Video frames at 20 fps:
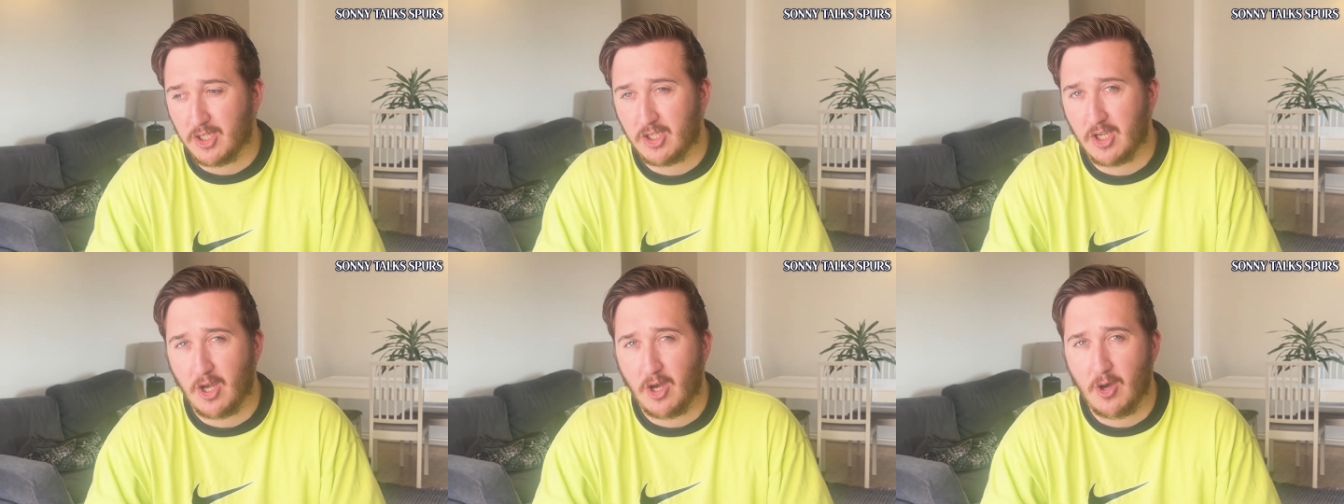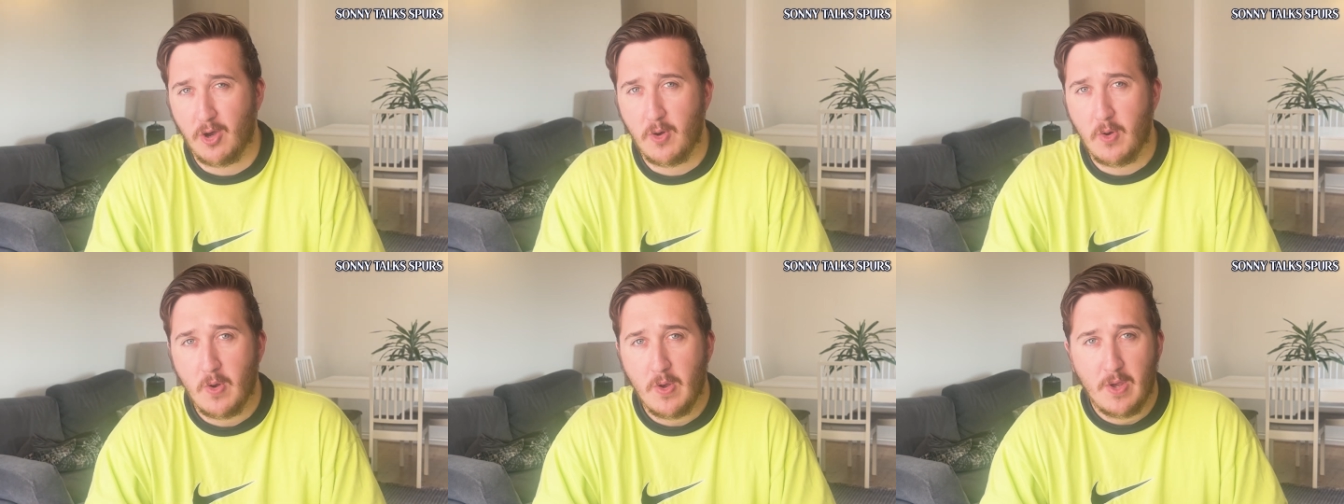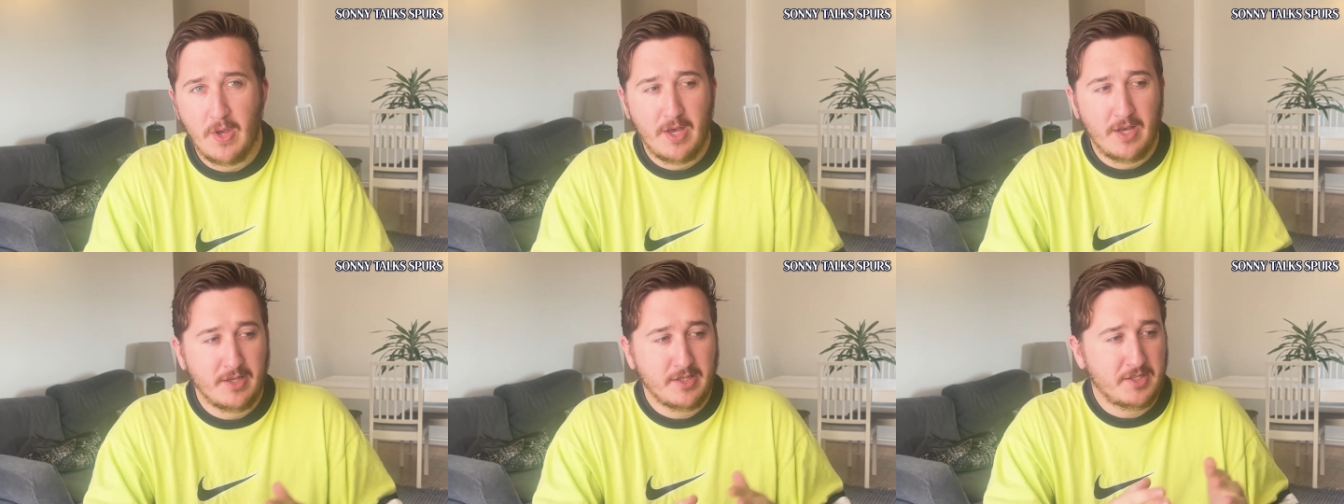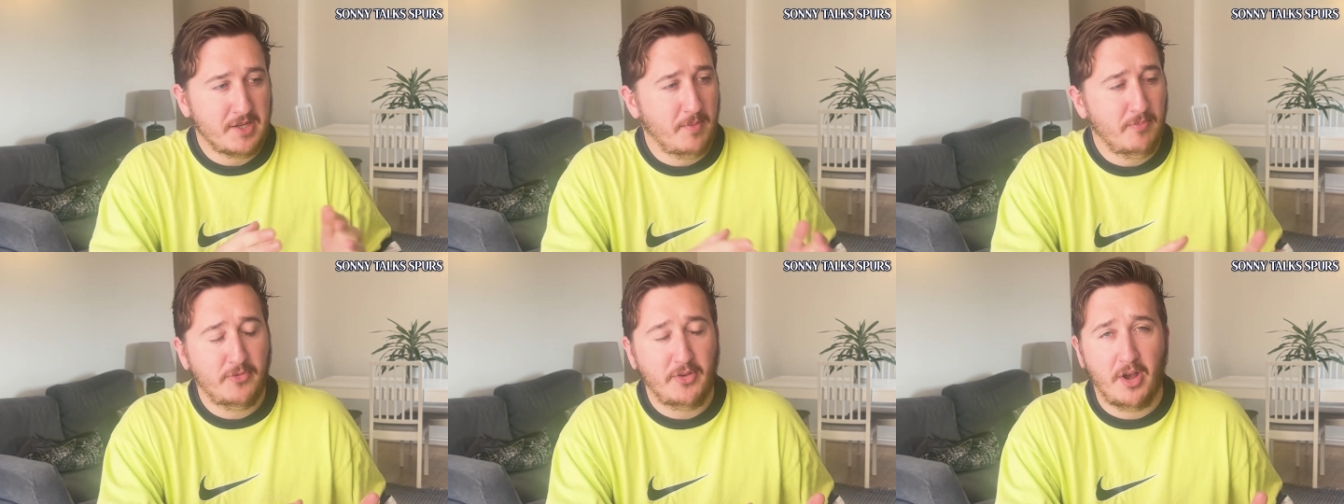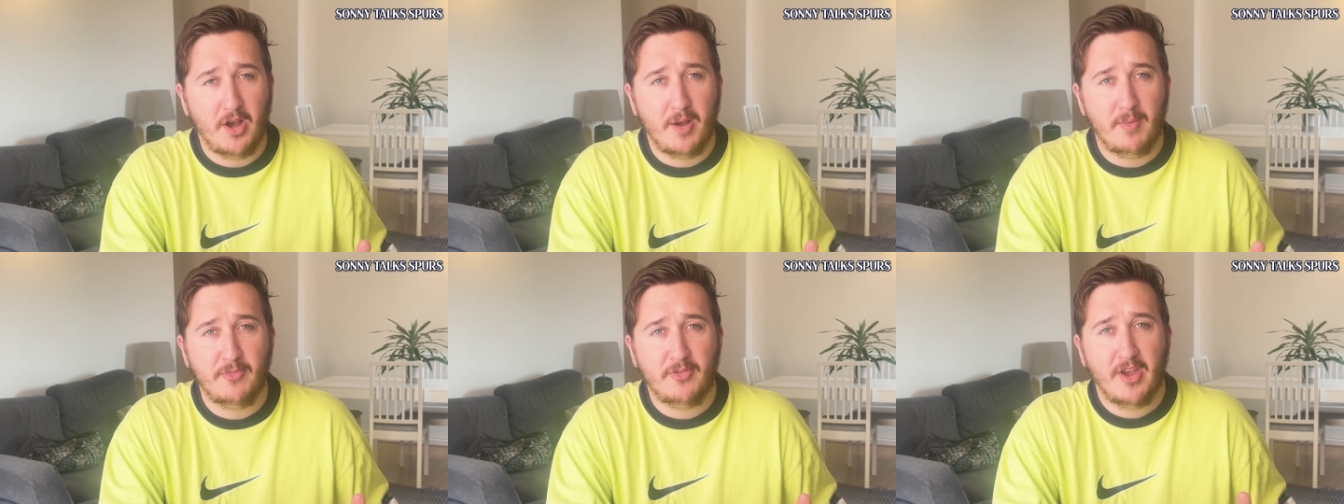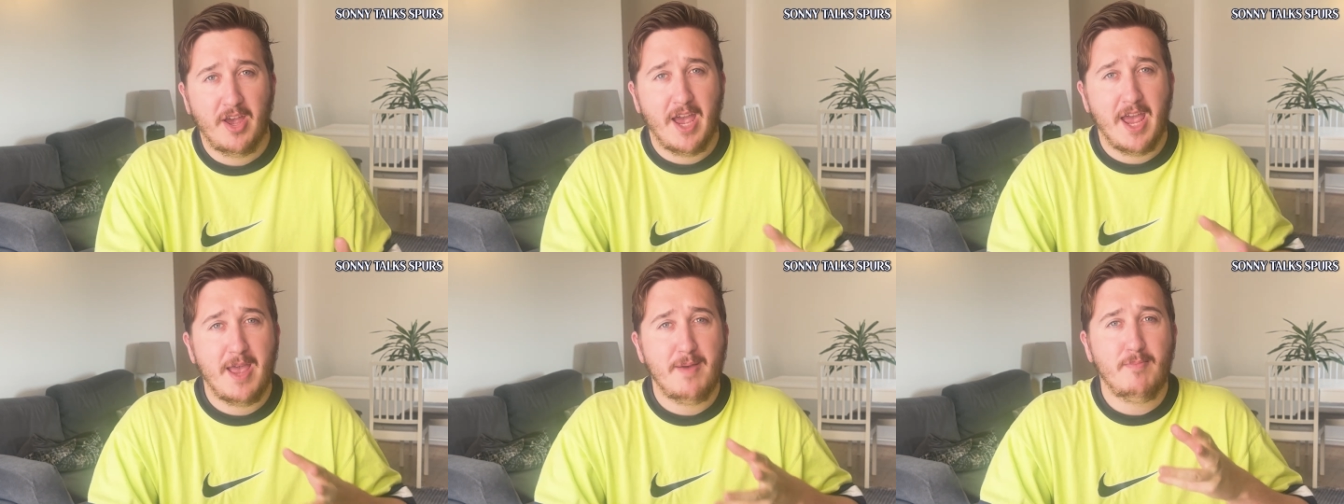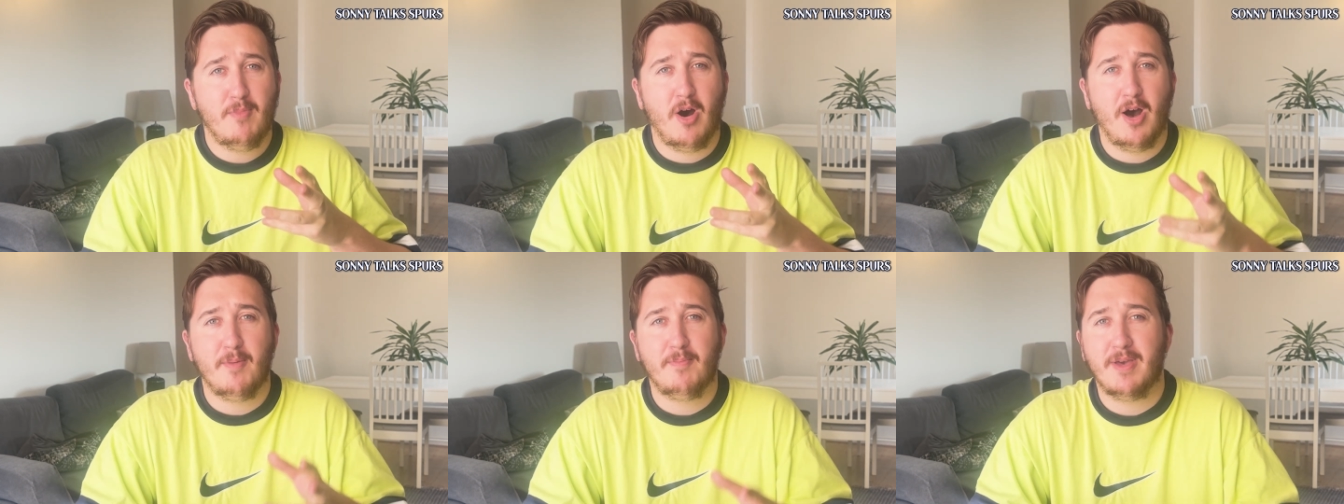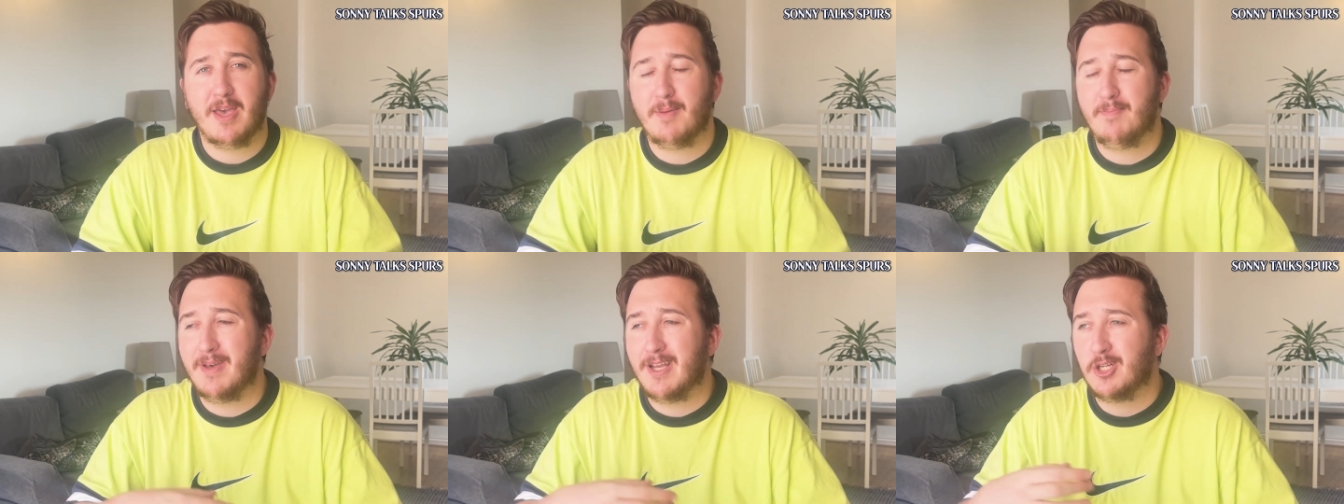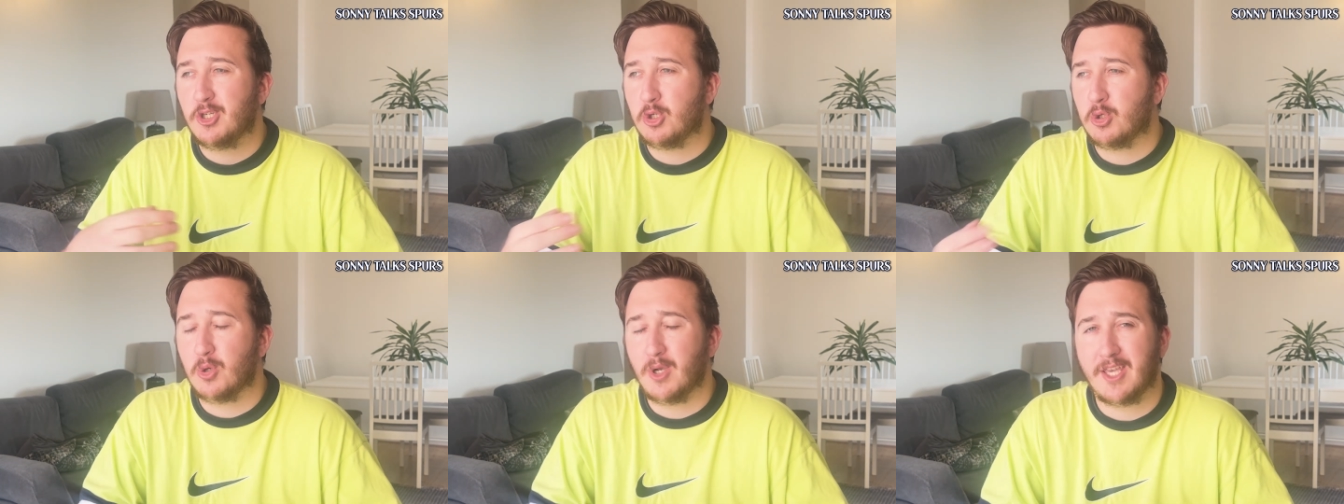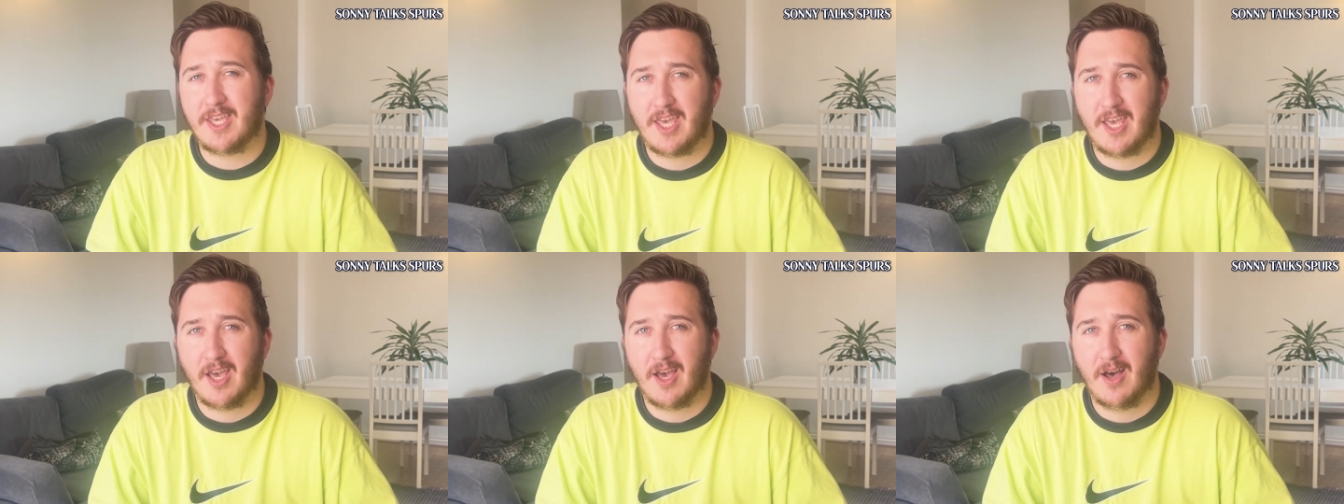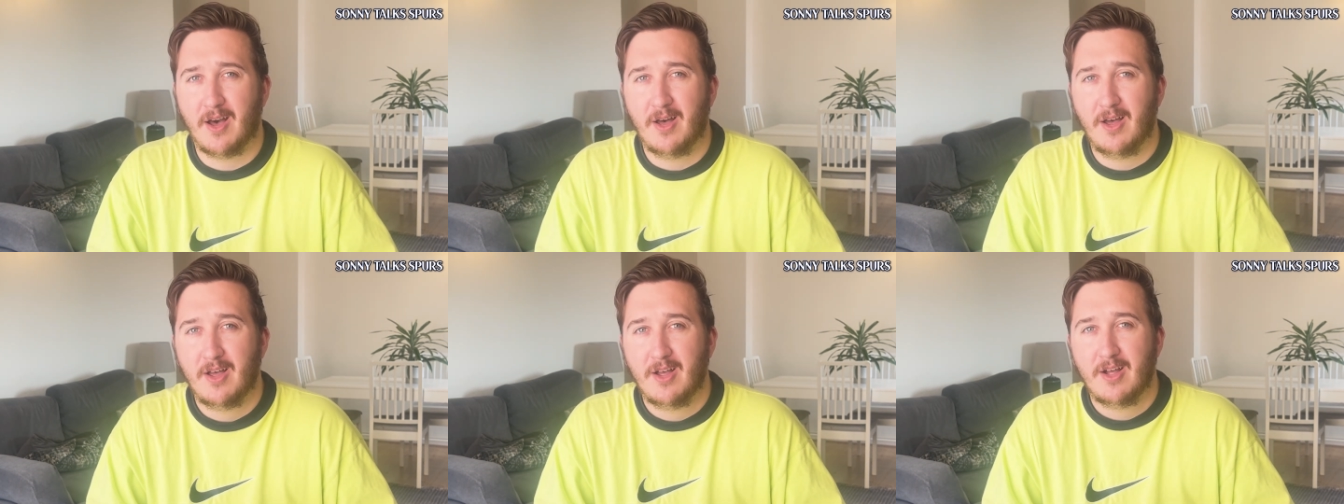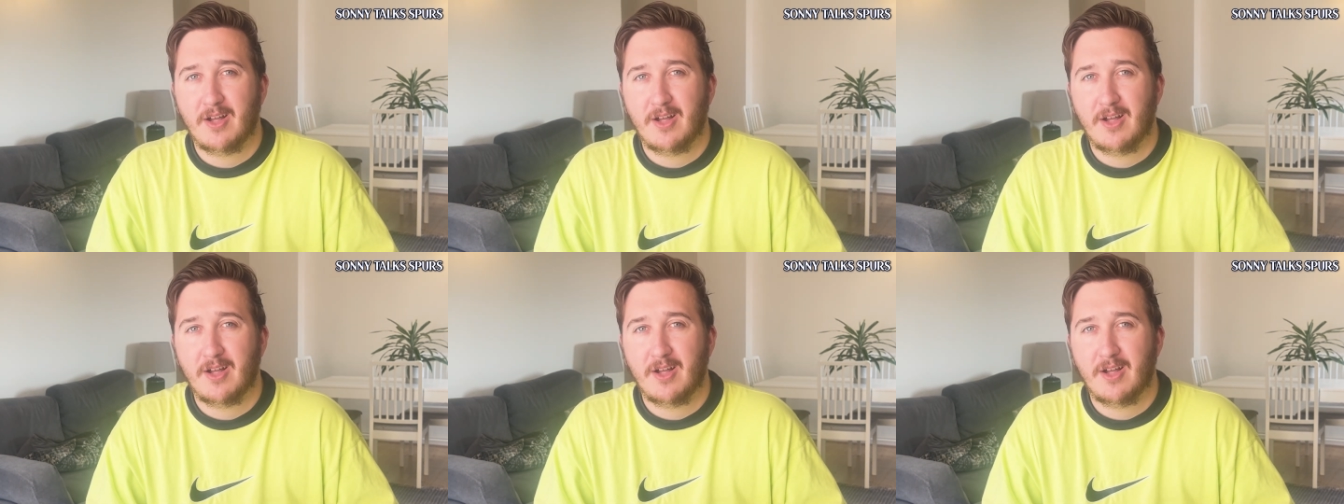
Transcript: so sometimes it might be a bit trickier